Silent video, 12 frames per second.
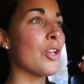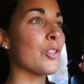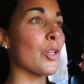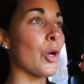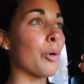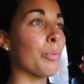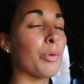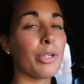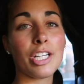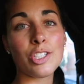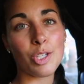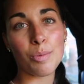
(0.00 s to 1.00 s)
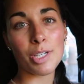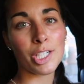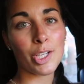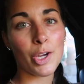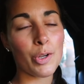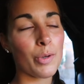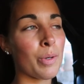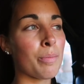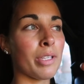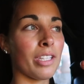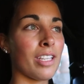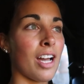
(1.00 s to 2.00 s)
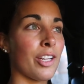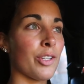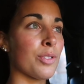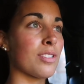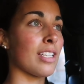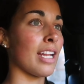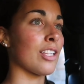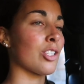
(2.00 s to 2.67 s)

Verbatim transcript: So pretty sure we're gonna go to Emiliano's tonight.